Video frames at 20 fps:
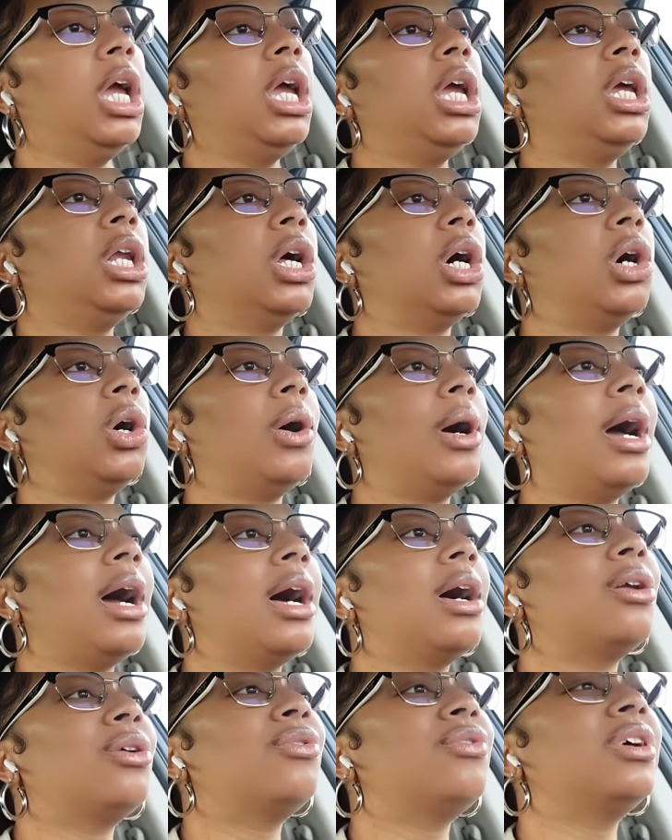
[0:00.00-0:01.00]
You know,
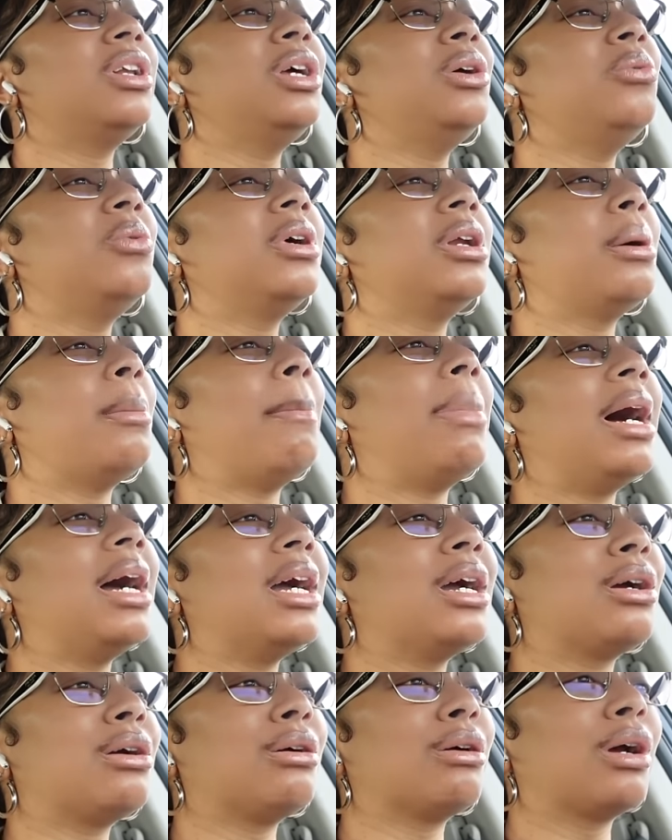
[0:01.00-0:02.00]
I don't really want to
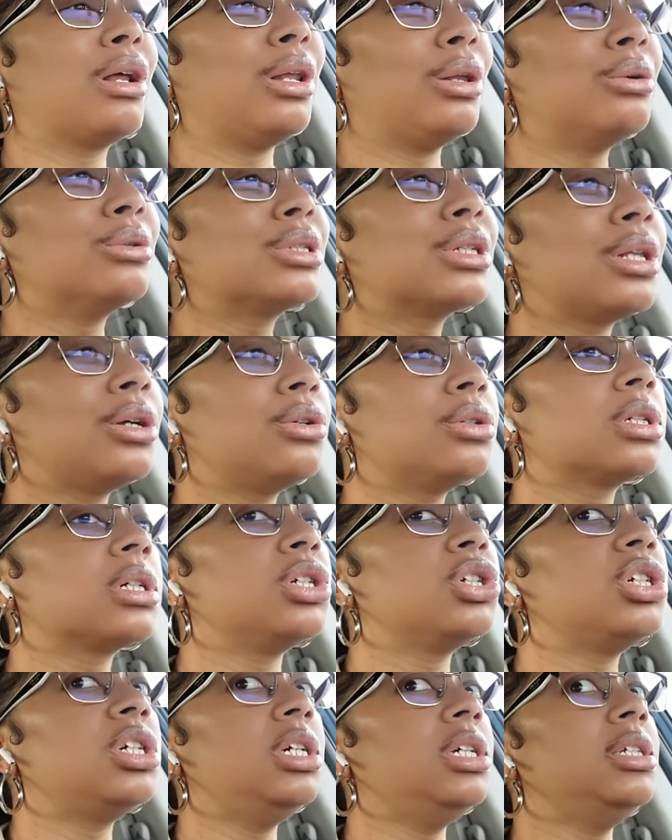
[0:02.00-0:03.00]
buy her clothes clothes
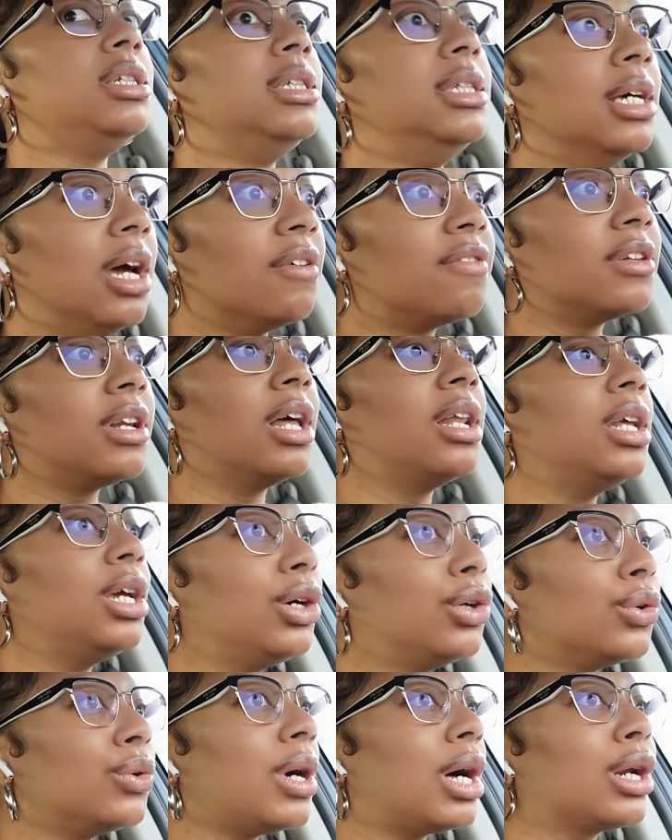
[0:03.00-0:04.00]
because she definitely
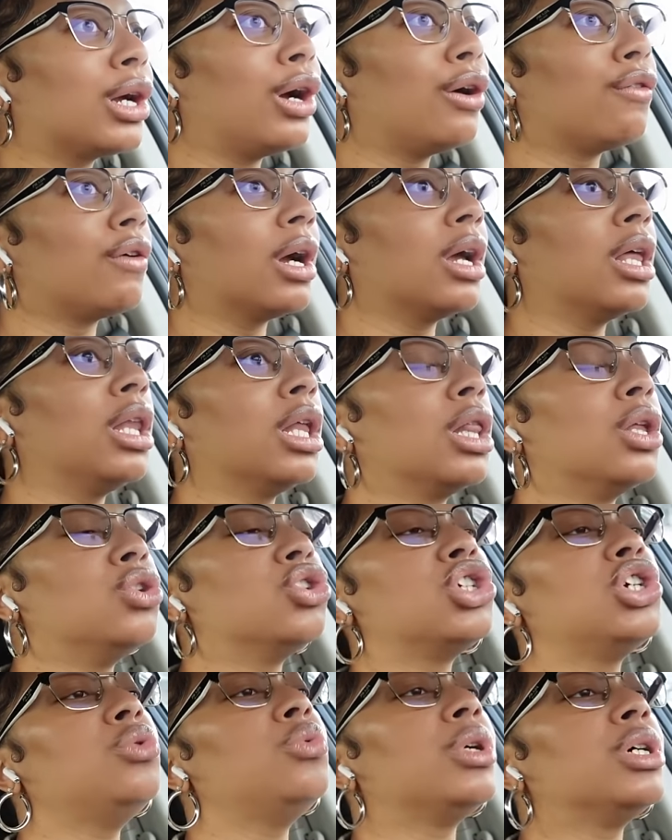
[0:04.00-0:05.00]
grew out of her regular clothes.
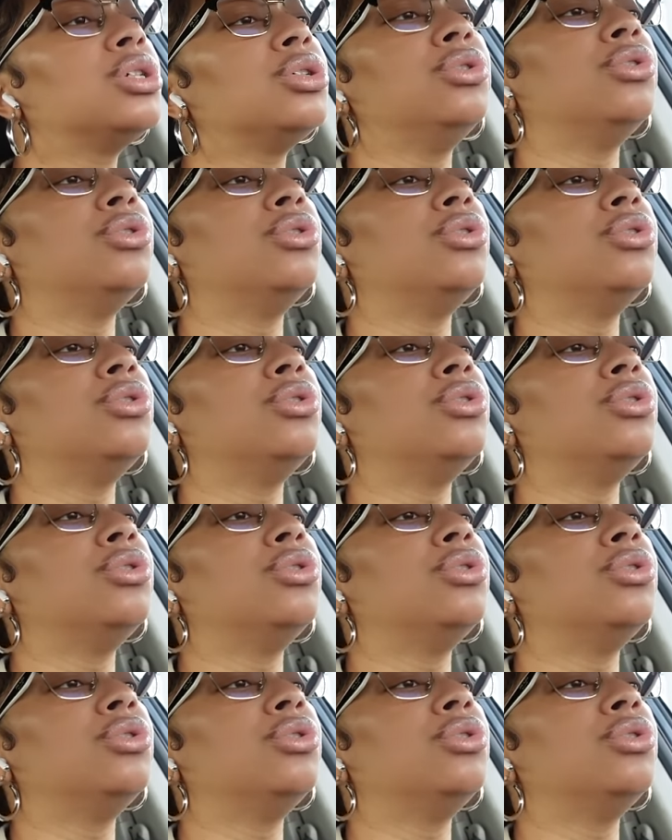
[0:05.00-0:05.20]
She wears